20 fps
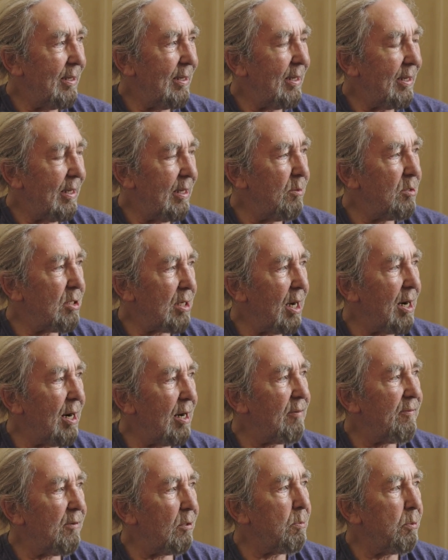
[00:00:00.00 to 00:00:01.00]
He was a
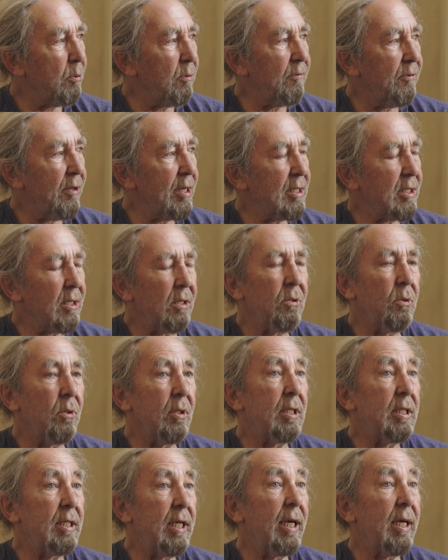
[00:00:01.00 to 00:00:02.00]
Harvard professor who
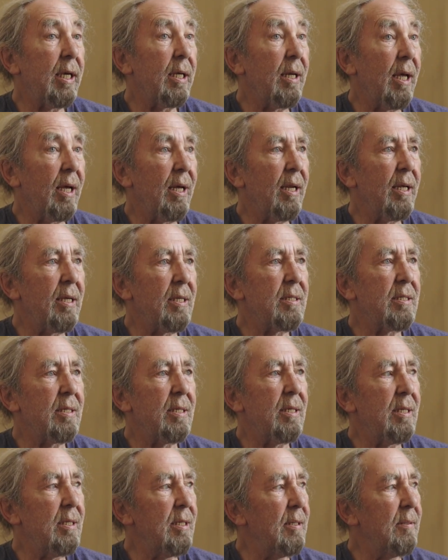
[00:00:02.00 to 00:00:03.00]
had taken
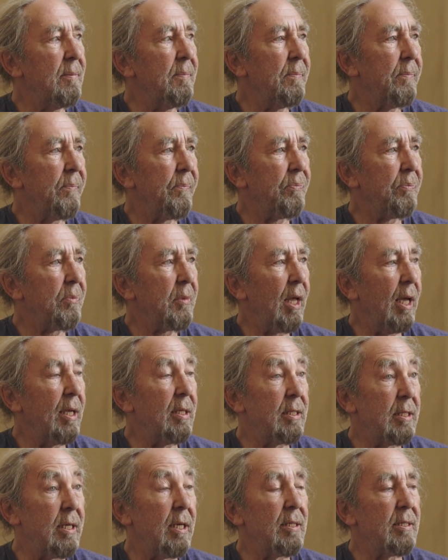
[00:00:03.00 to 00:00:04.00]
LSD and
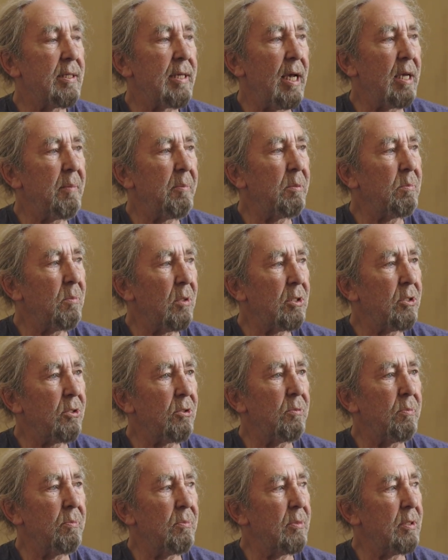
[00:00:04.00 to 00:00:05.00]
psilocybin
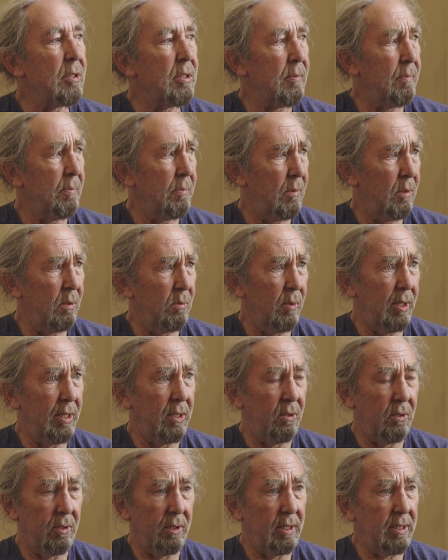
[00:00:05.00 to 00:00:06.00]
mushrooms, went
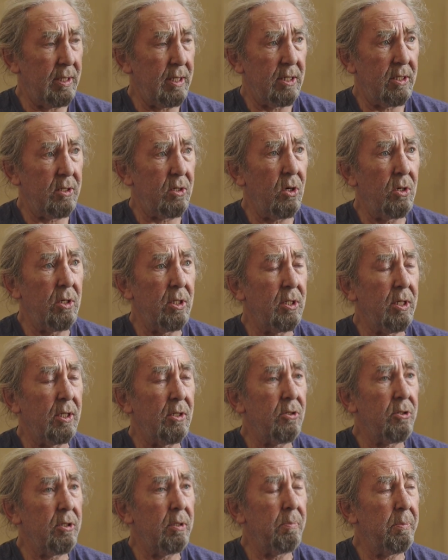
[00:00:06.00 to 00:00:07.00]
on this astonishing
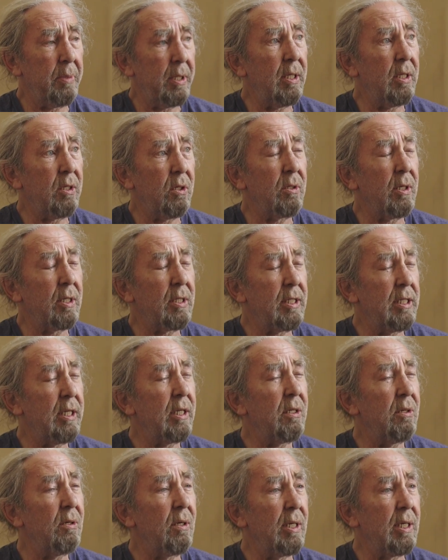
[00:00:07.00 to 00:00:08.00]
trip, but he could
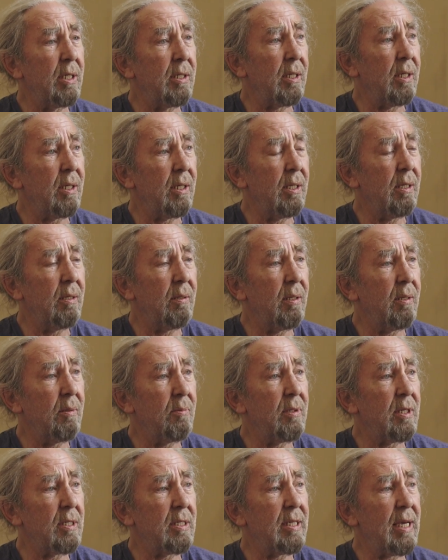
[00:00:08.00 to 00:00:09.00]
articulate it. He
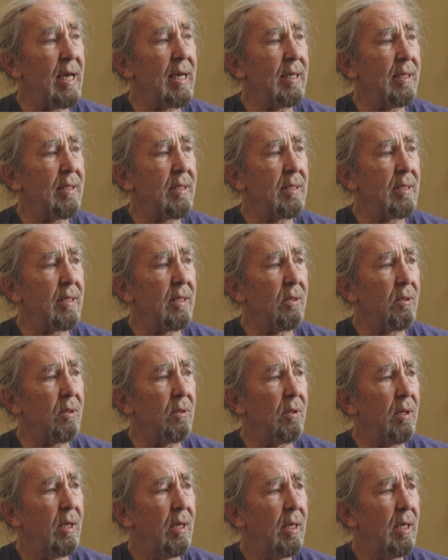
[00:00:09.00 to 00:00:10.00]
was a scientist, and
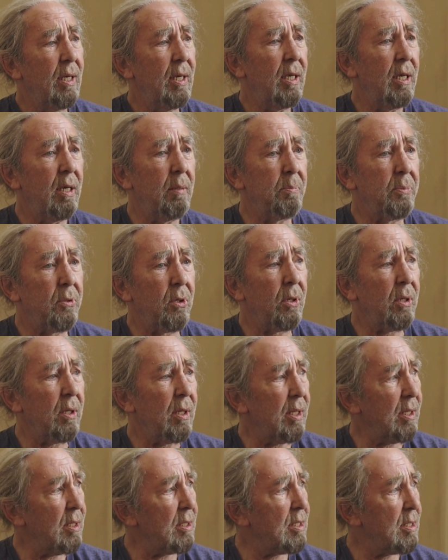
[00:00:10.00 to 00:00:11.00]
he brought
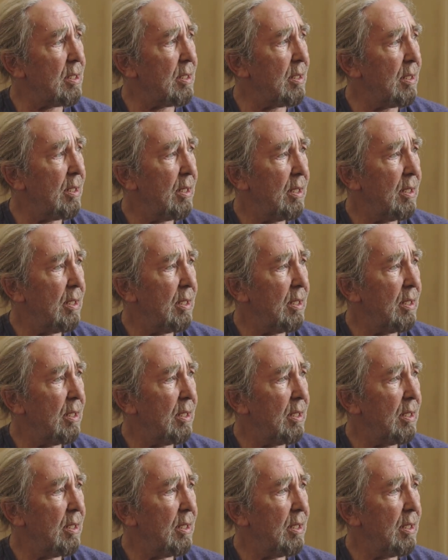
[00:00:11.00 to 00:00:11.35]
this